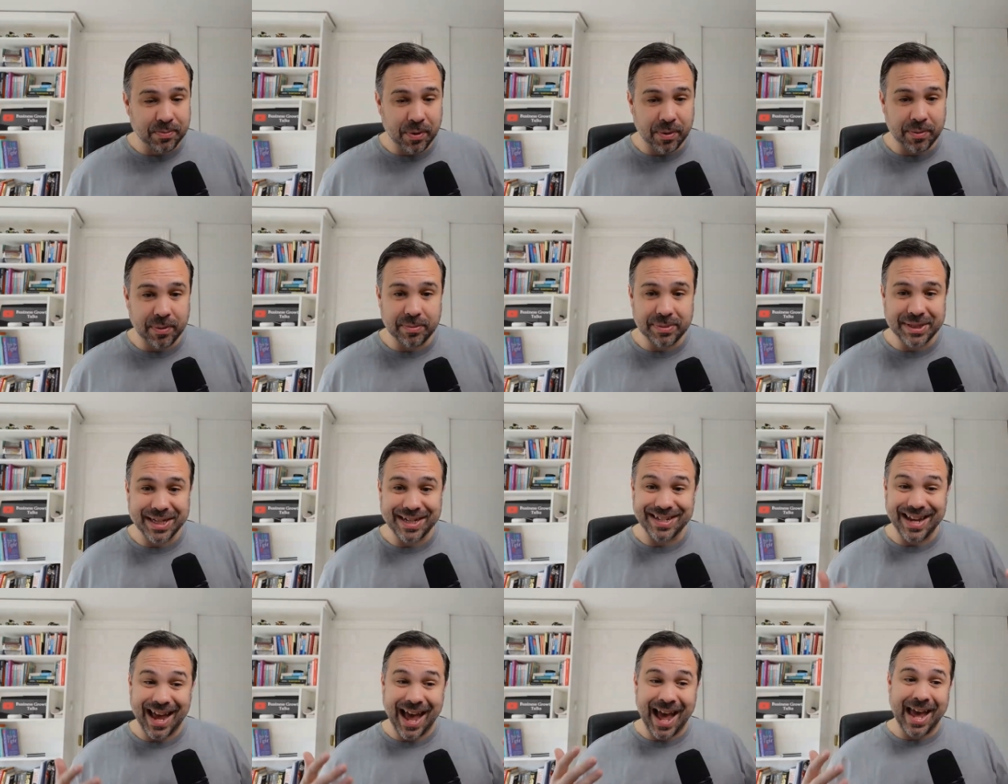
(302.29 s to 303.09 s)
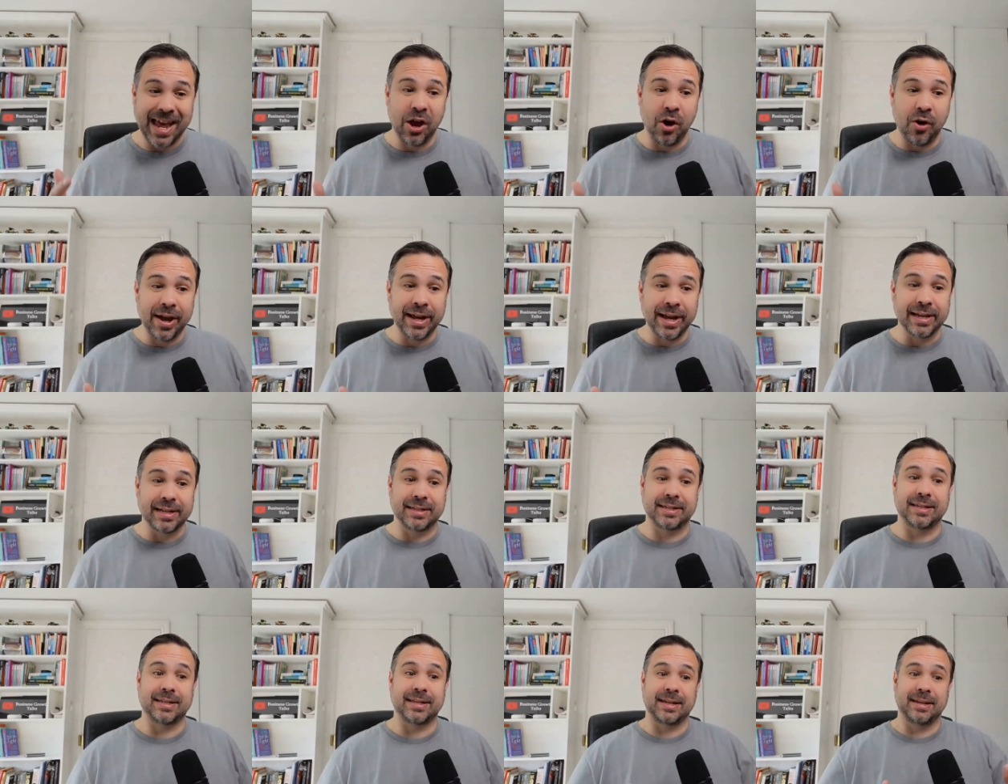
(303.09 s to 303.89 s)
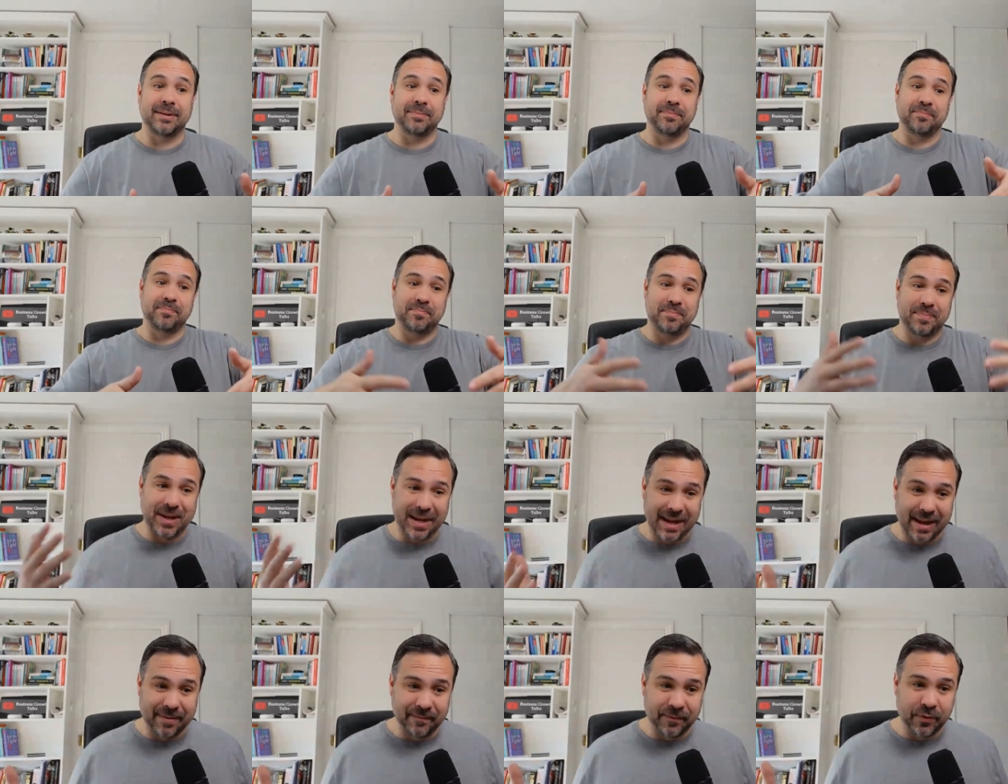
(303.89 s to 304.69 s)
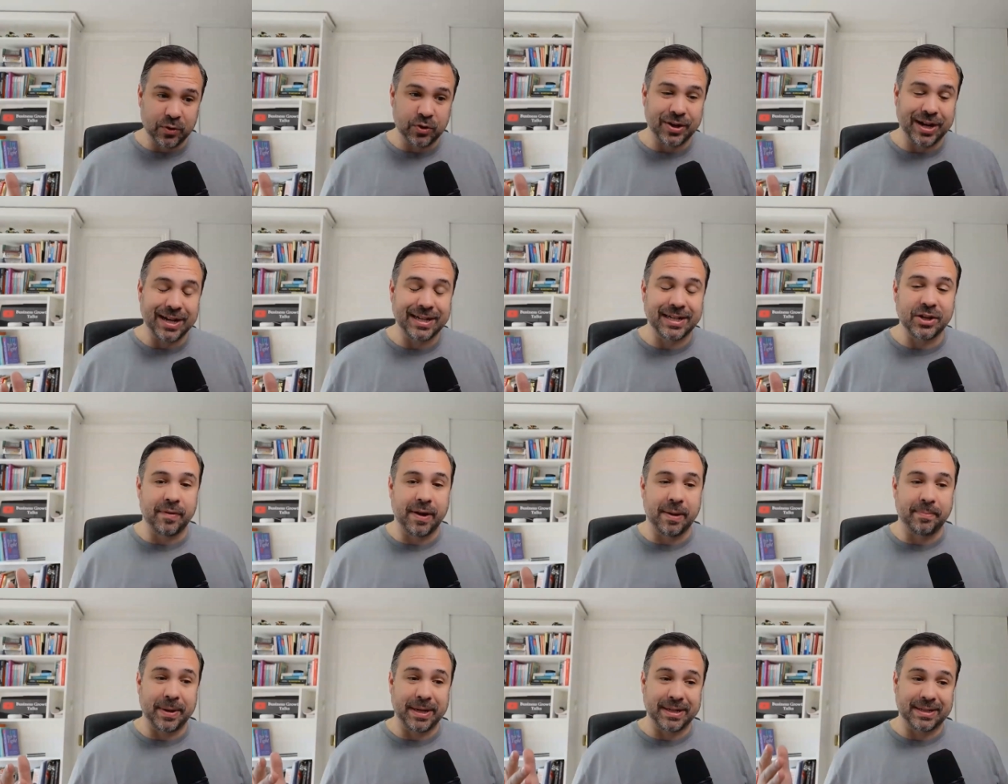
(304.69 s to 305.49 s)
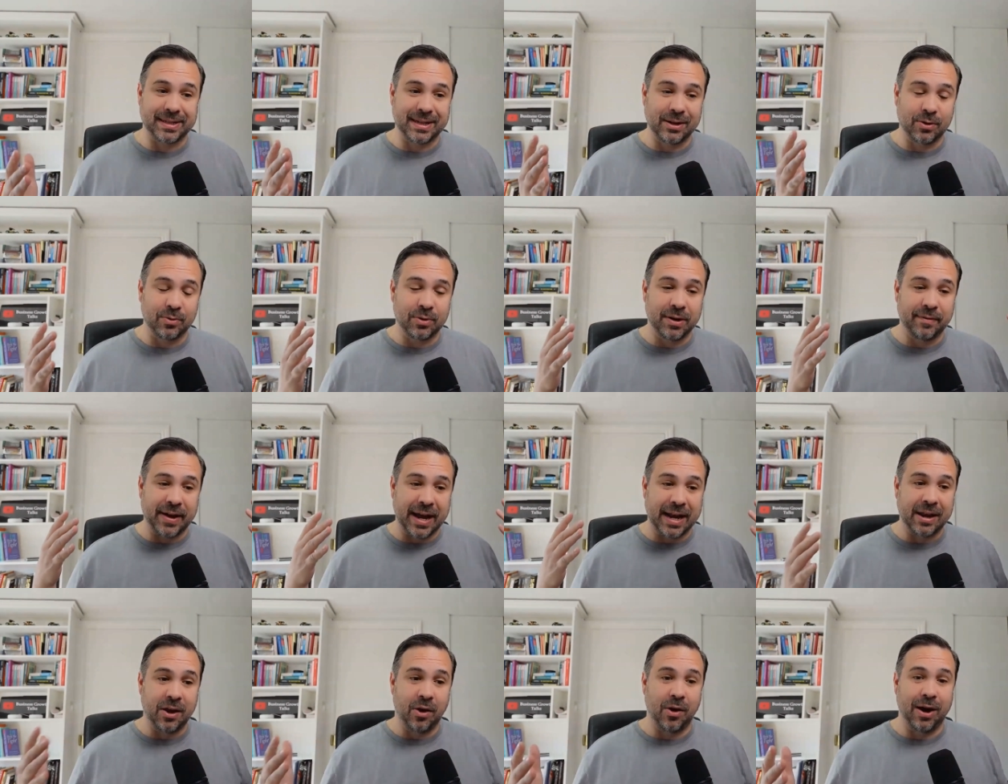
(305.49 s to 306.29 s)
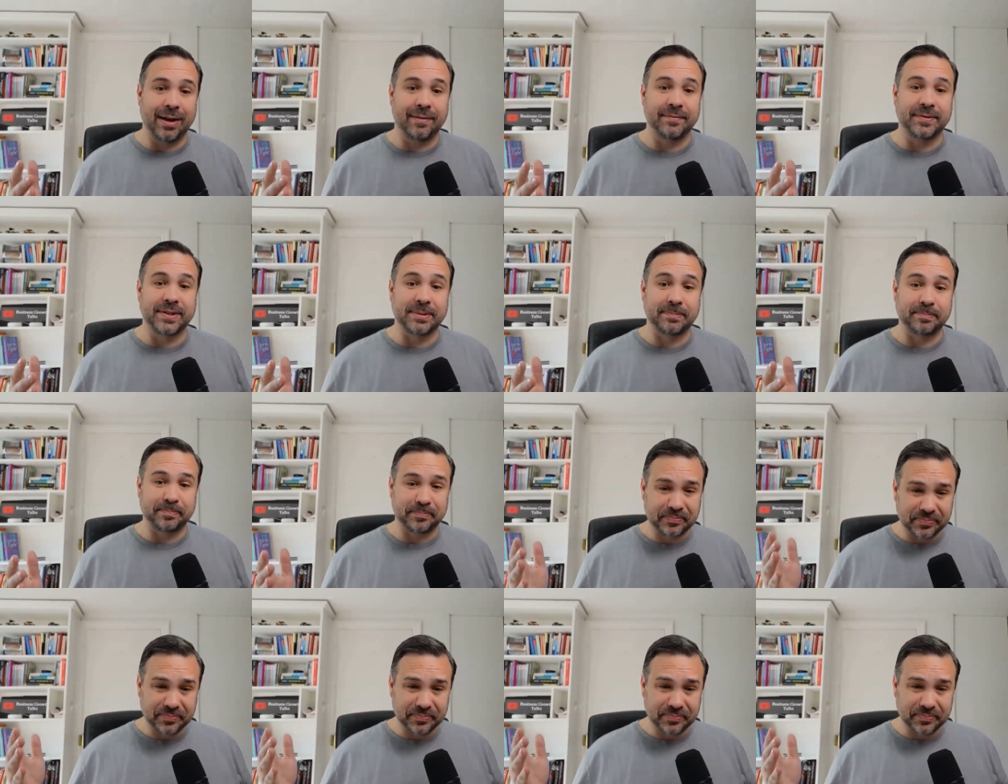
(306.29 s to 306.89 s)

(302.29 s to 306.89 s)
problems is A I is infiltrating all of our lives.